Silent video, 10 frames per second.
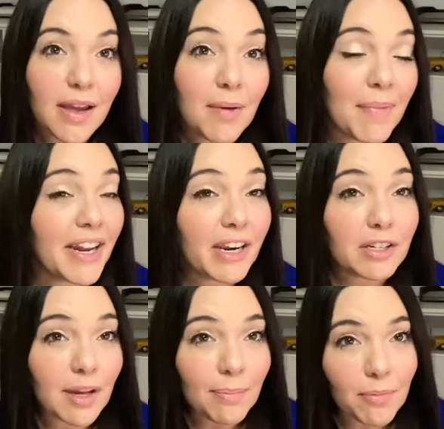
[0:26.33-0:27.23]
Medicare
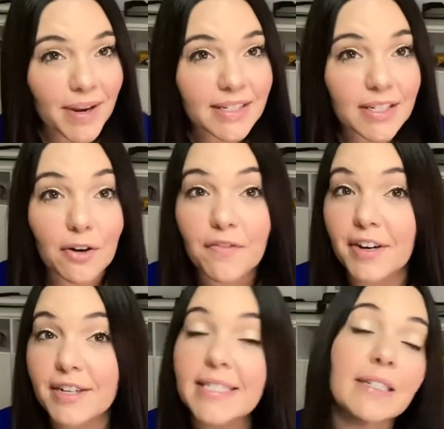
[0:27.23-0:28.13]
supplements are
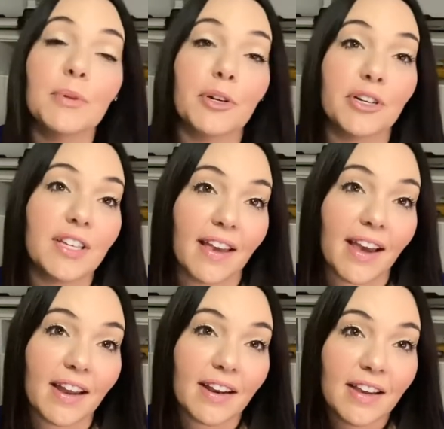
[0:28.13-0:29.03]
very similar to
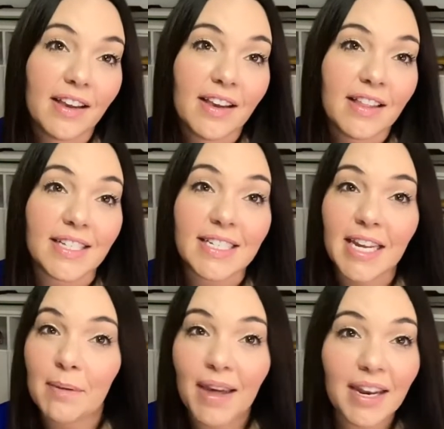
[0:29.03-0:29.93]
that. The
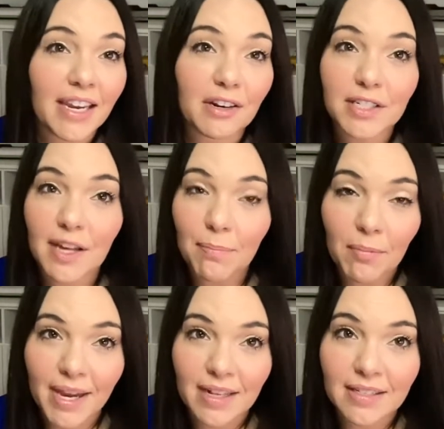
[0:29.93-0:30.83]
same Medicare
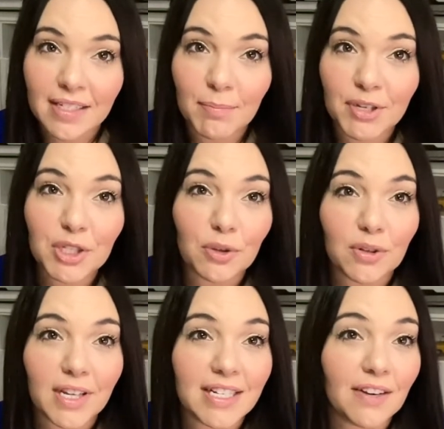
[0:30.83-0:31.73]
supplements can be
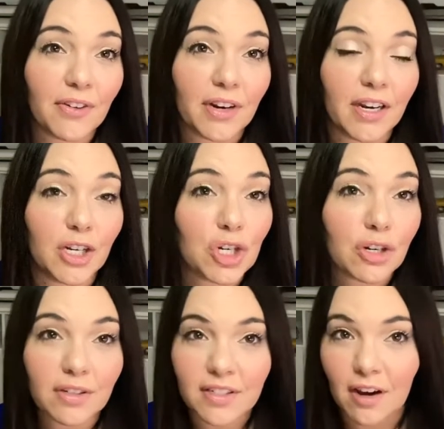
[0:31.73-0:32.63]
sold at different
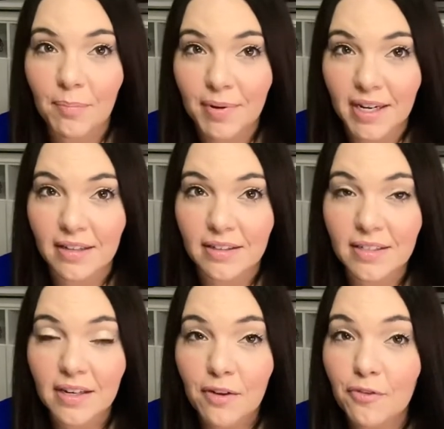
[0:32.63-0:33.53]
insurance
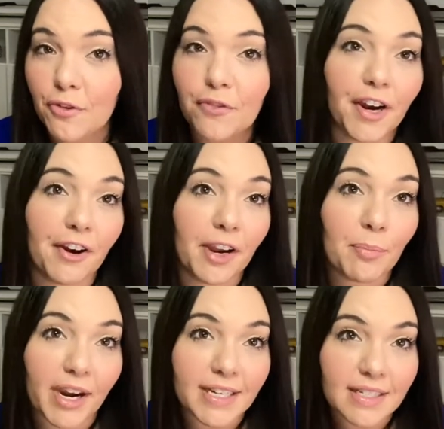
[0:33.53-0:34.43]
companies for varying
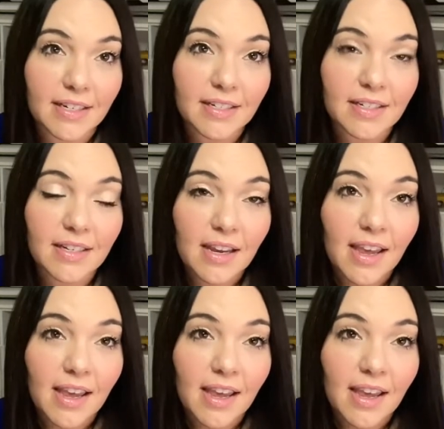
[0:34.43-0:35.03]
prices.